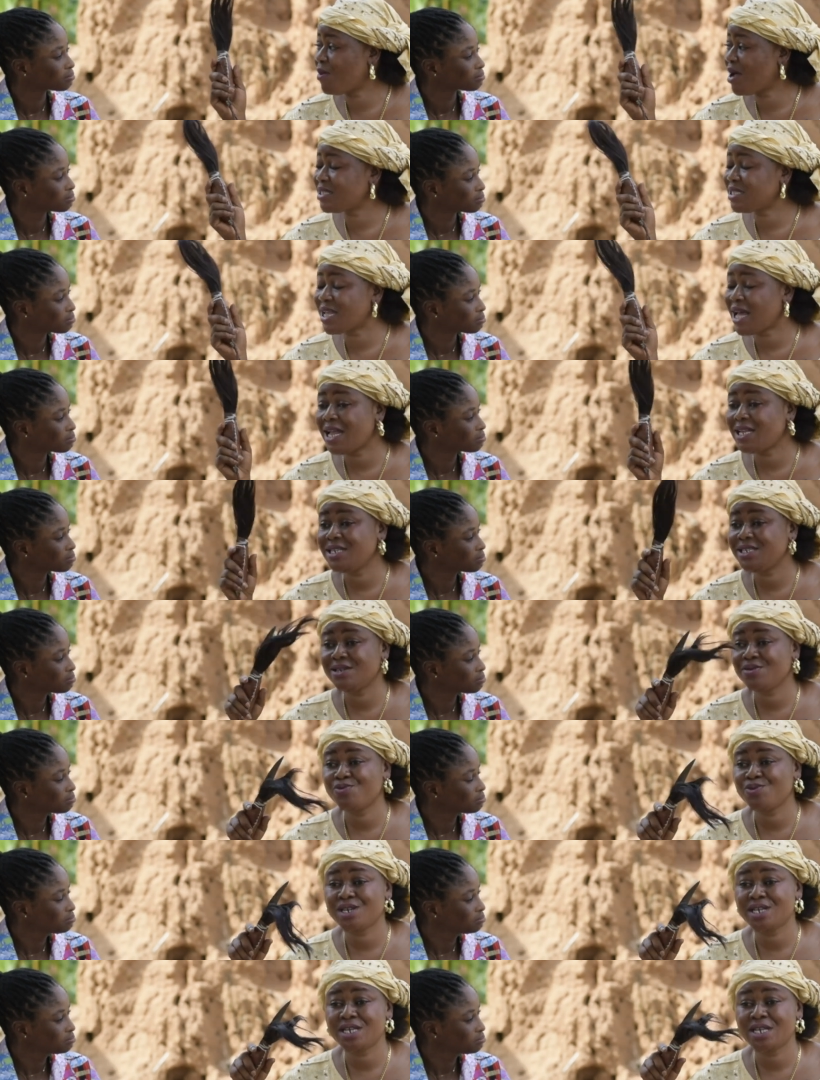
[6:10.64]
Speaker 1: must
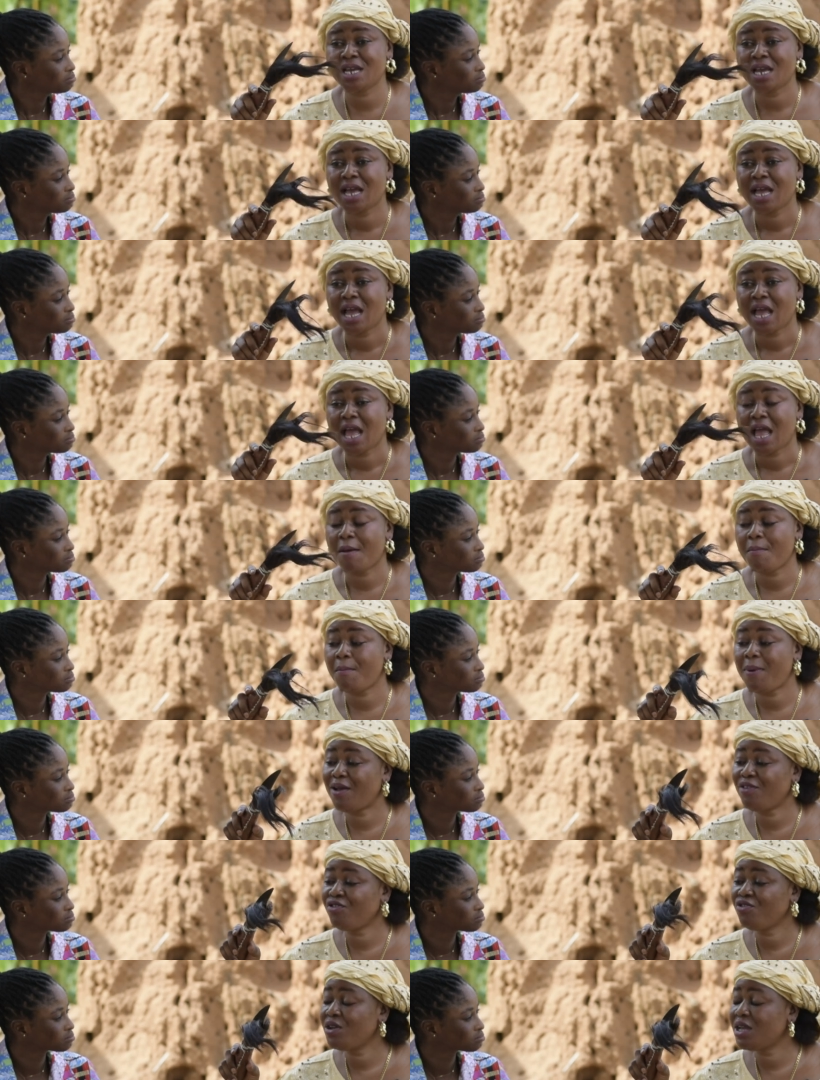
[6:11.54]
add your way.
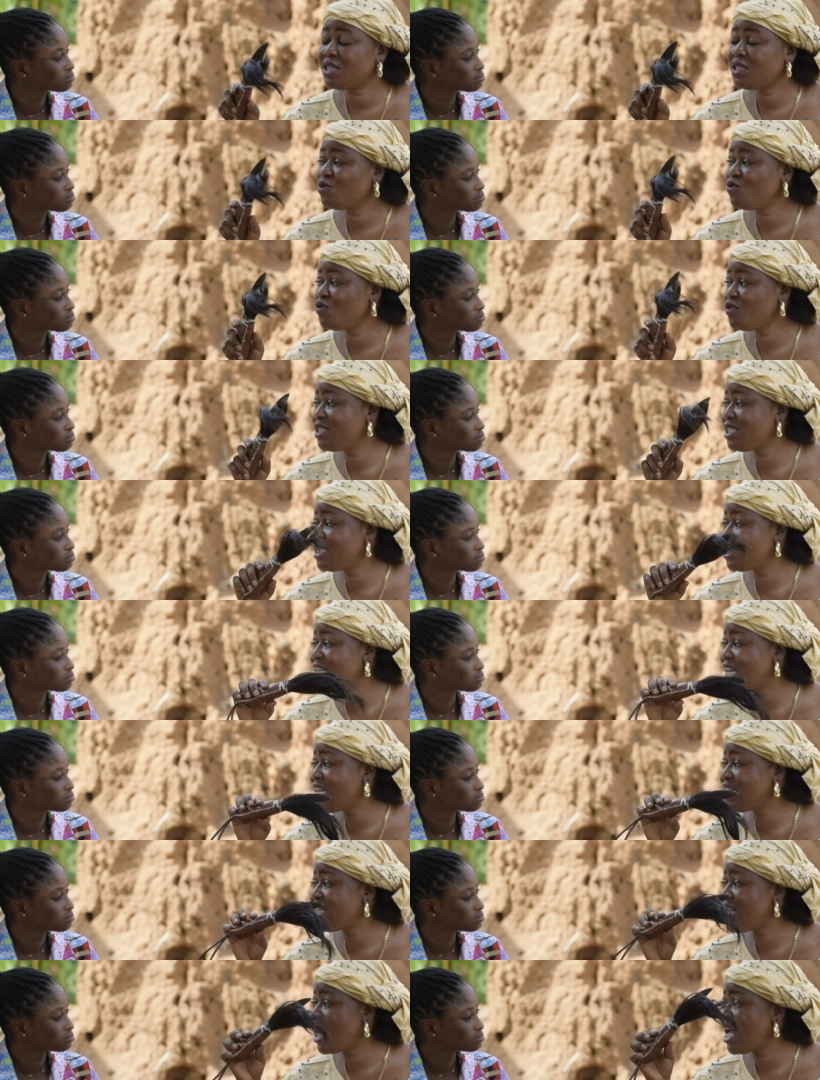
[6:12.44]
A bounce rate two to
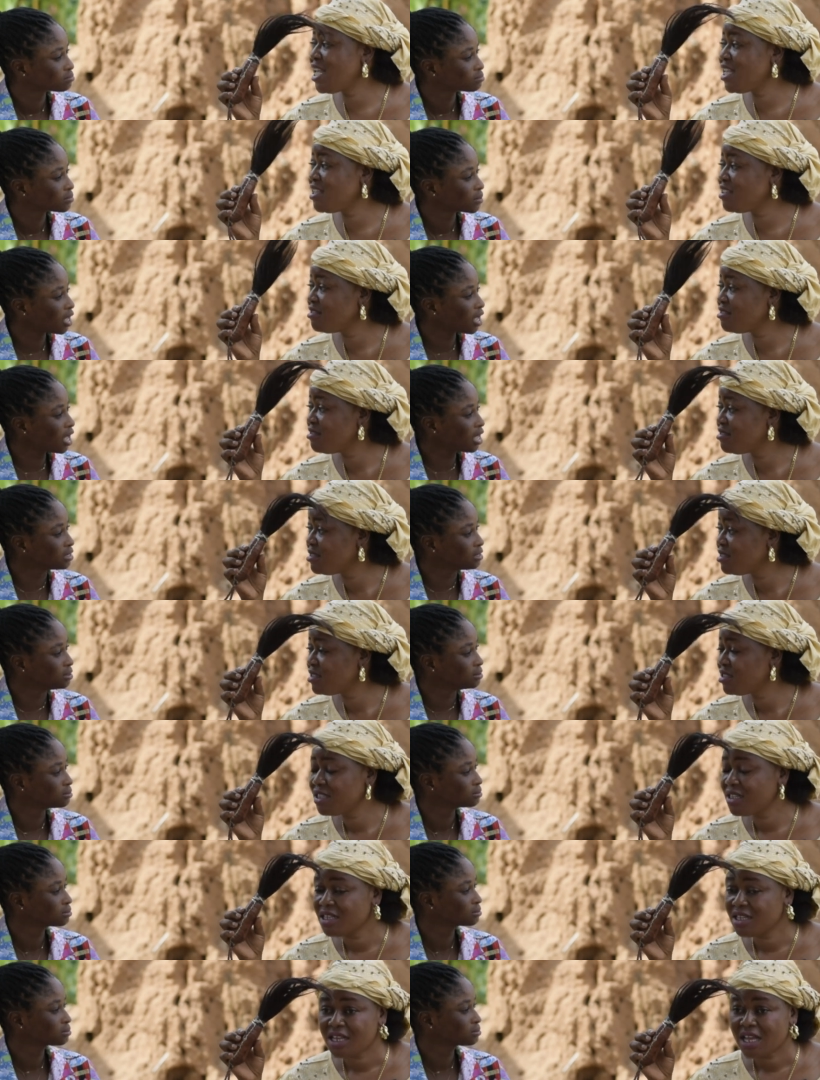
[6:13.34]
say ten.
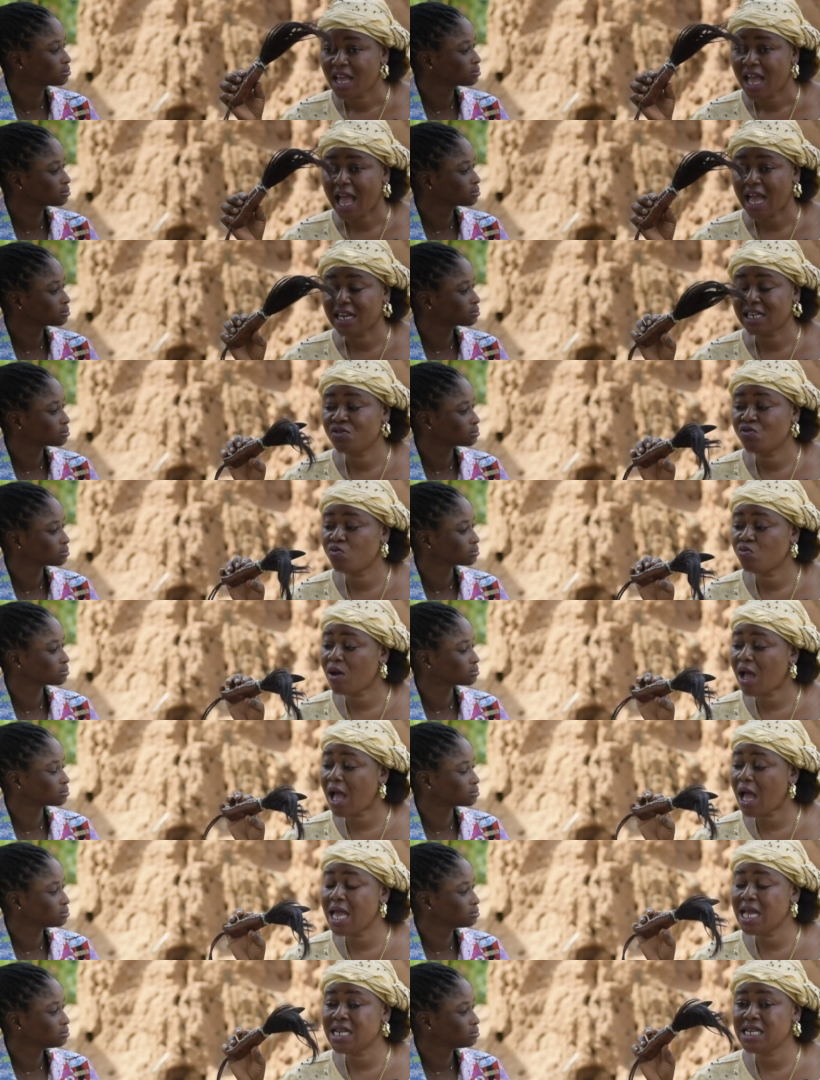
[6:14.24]
Hey, I do
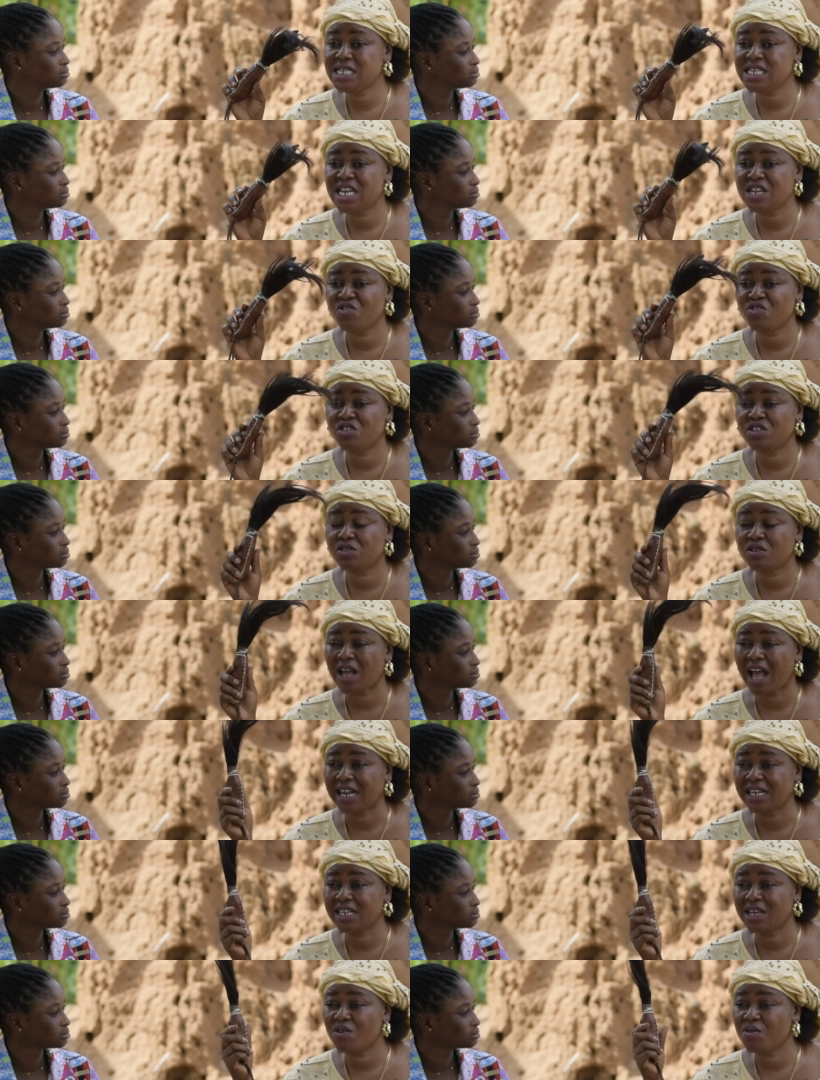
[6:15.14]
my idiot
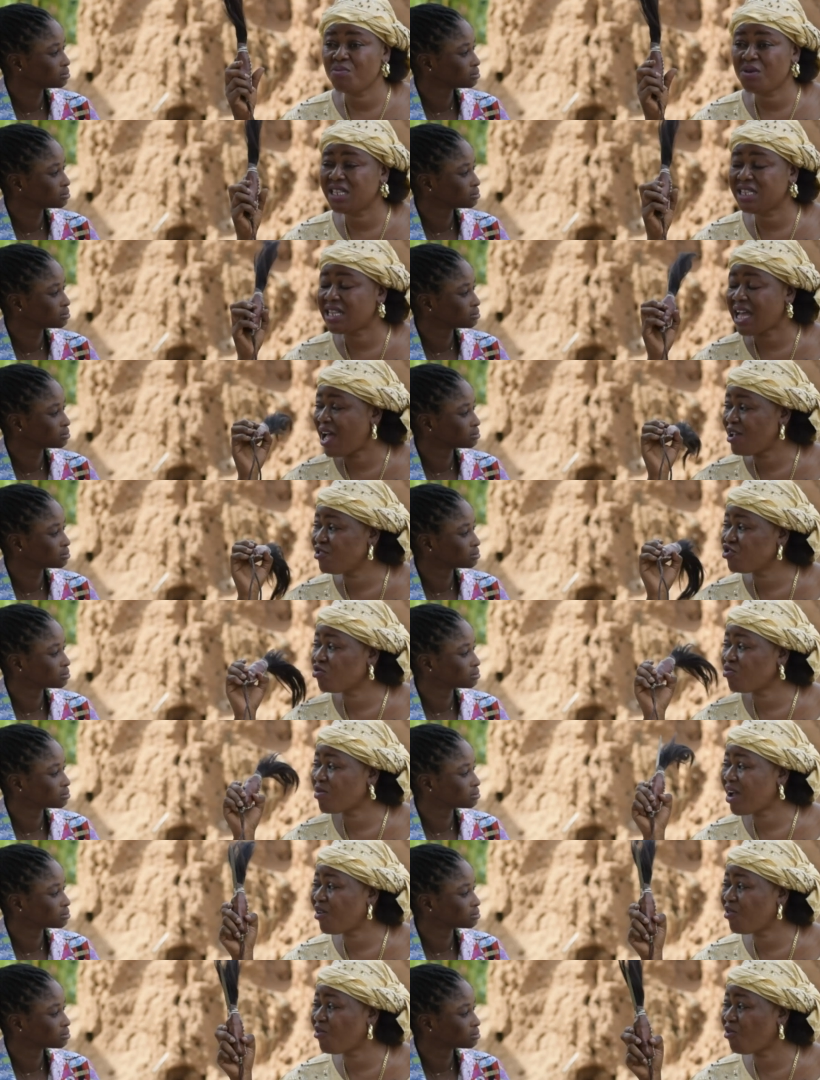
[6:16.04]
to add your
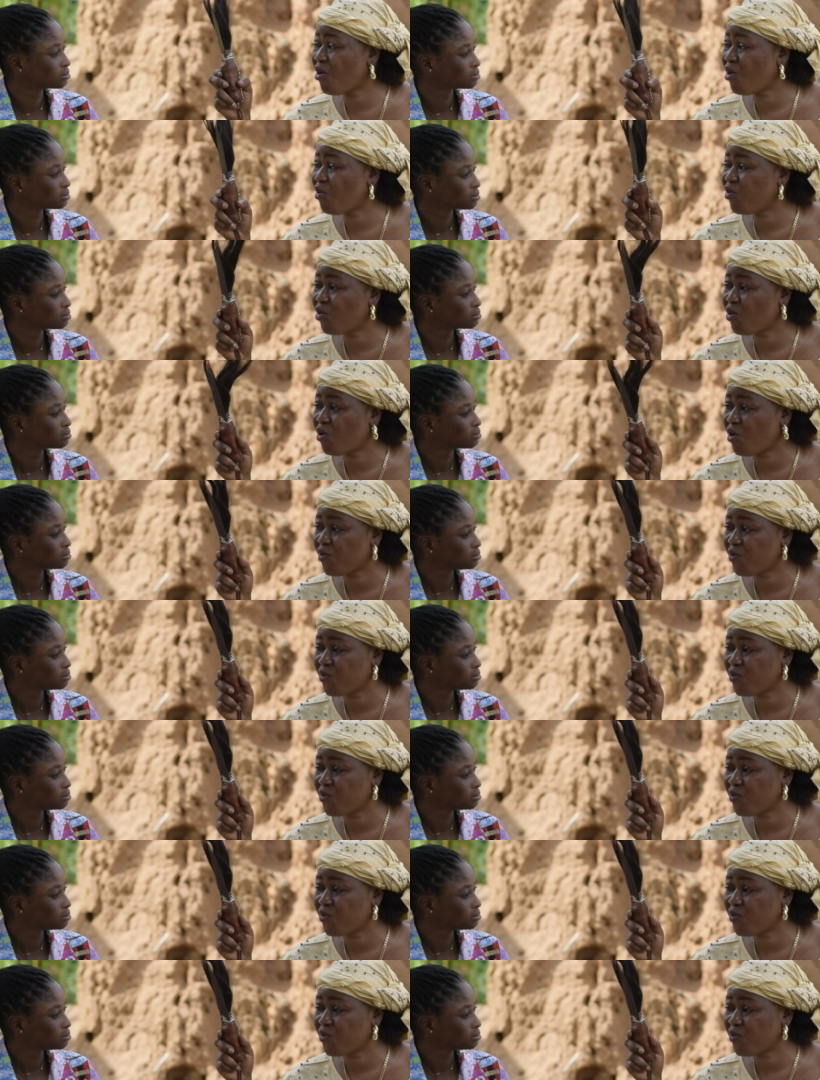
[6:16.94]
mental man of rough.